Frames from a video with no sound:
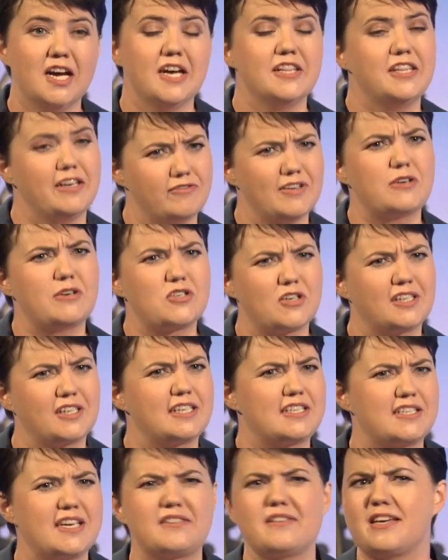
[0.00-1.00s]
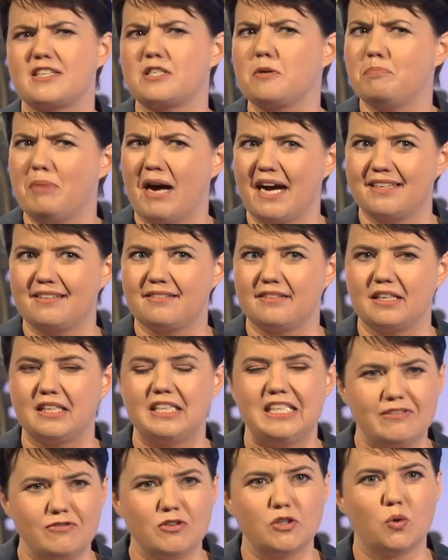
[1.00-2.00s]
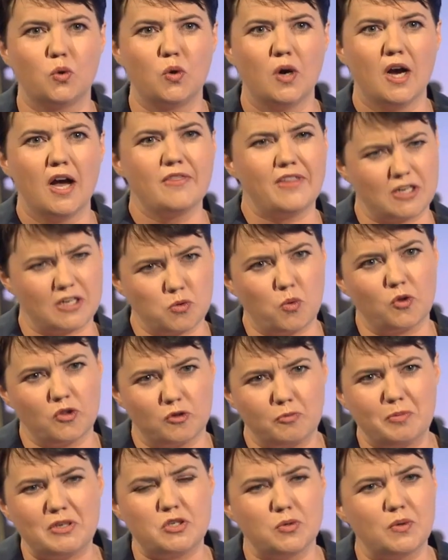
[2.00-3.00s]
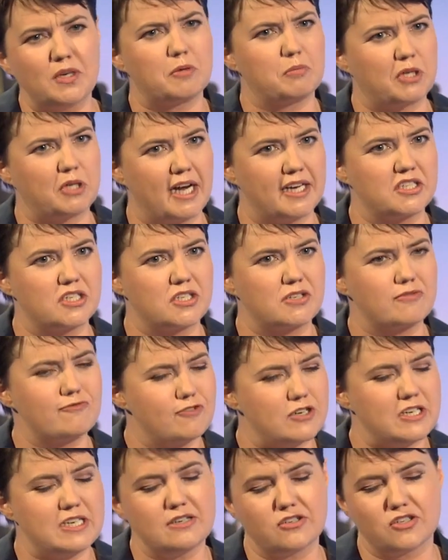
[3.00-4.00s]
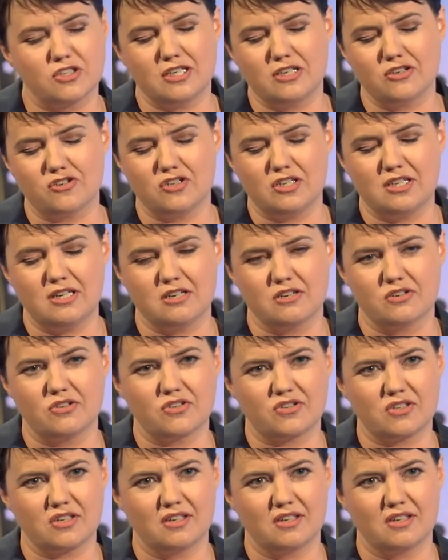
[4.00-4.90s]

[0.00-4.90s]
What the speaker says: they've now suddenly said that that's a bad thing, even though that's what they've been doing in practice for years and years and years.